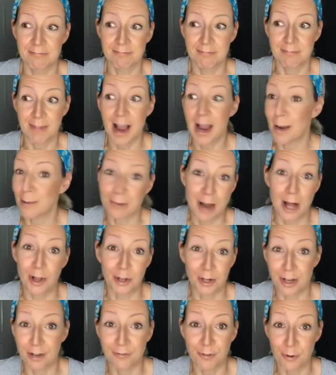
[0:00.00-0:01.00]
I am not
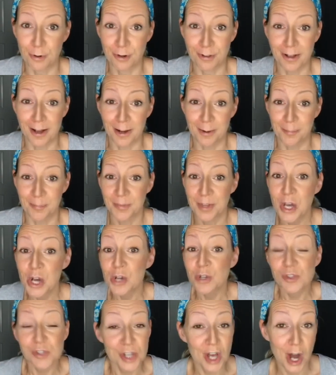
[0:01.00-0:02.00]
looking forward to that.
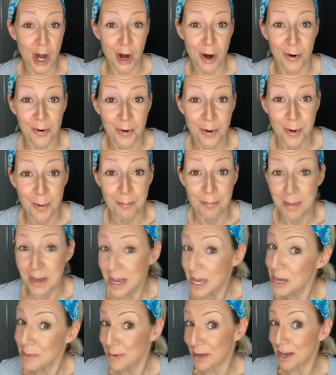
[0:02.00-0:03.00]
So
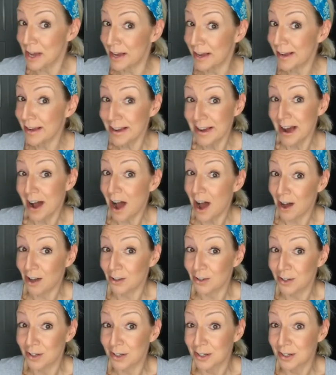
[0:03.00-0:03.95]
maybe I'll